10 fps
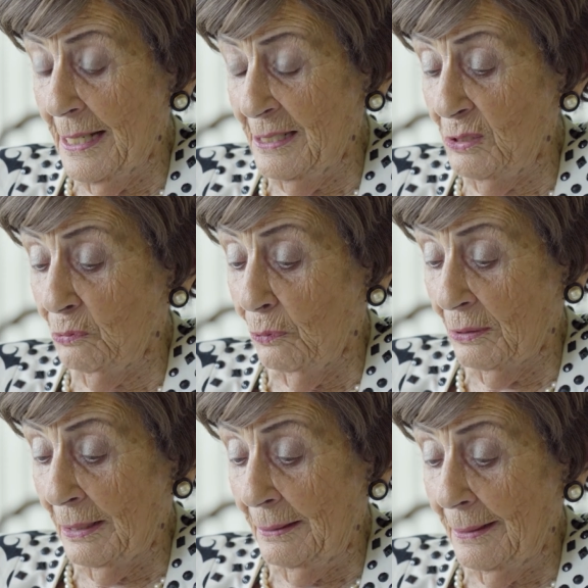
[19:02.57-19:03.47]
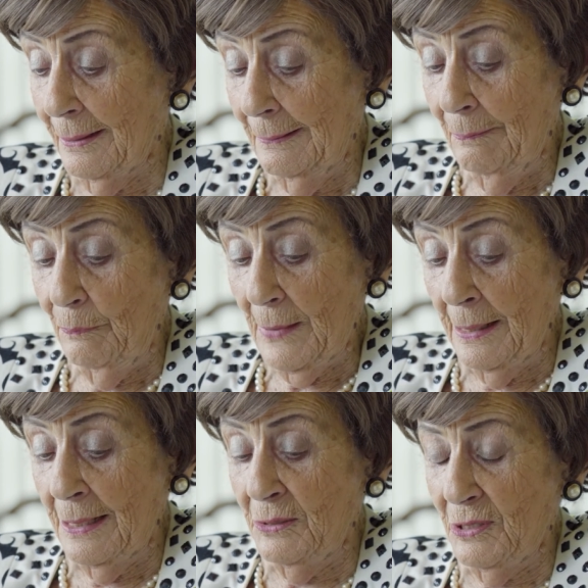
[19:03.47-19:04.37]
death warrant
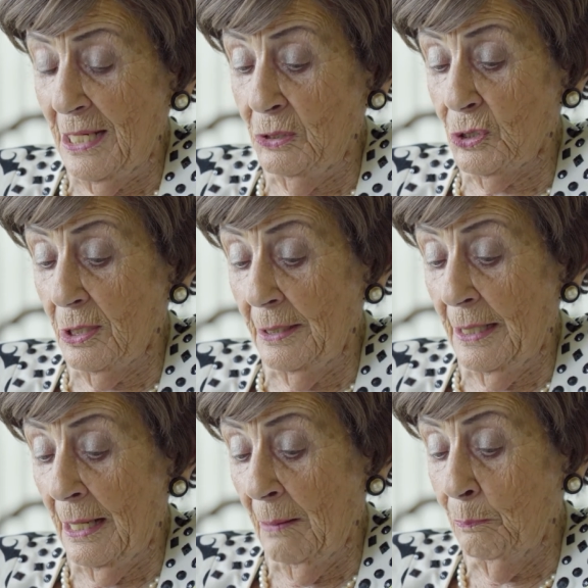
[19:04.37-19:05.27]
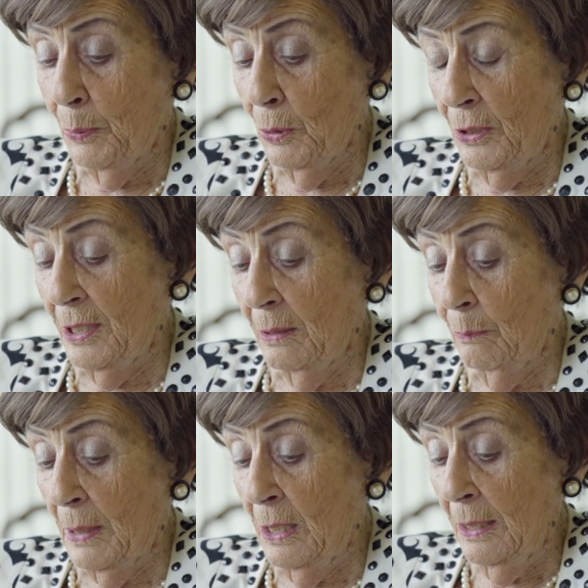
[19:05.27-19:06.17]
and essentially appointing
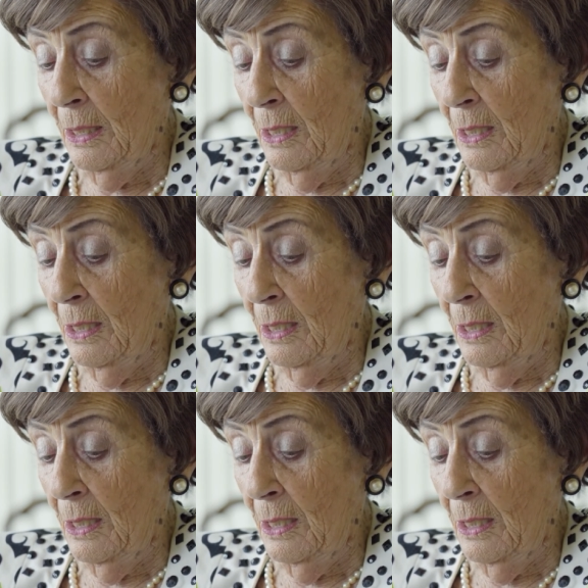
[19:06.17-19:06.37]
me